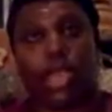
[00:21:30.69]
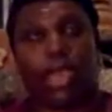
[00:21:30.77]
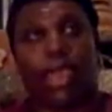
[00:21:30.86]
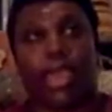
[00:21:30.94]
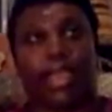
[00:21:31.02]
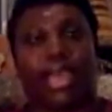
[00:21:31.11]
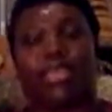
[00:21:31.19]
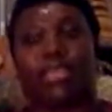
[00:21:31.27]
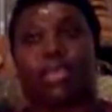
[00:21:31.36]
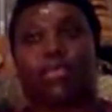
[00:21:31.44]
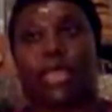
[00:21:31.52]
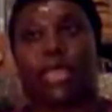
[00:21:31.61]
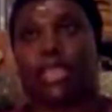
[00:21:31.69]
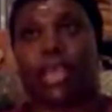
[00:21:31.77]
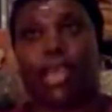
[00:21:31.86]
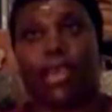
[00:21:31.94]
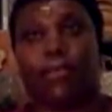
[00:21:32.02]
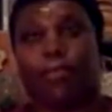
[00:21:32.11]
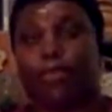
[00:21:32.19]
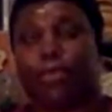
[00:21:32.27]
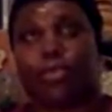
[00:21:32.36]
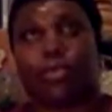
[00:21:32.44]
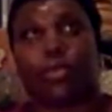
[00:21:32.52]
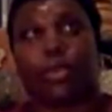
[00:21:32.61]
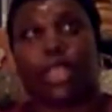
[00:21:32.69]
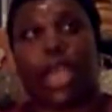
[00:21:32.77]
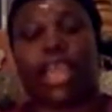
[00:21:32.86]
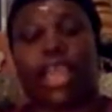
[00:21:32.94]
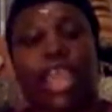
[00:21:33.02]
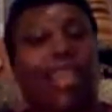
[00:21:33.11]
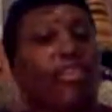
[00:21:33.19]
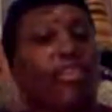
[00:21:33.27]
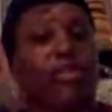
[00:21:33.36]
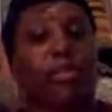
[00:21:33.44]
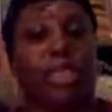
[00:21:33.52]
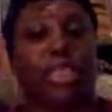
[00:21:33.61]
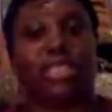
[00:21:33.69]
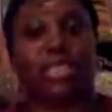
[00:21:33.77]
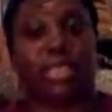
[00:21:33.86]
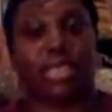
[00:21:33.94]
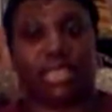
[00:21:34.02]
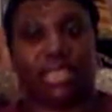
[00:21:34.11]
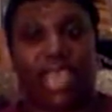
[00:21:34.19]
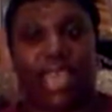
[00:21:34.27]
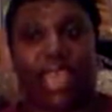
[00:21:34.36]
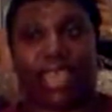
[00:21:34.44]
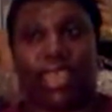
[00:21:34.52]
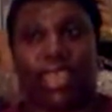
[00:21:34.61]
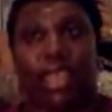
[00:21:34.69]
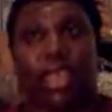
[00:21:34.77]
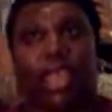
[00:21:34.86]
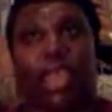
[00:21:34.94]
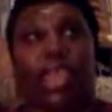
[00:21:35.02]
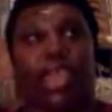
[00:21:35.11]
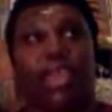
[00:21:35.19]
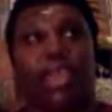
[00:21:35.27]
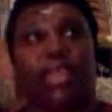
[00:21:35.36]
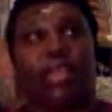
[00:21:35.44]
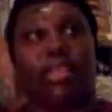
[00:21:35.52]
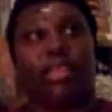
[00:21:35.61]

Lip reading: And that's something that I carry with me to this day. And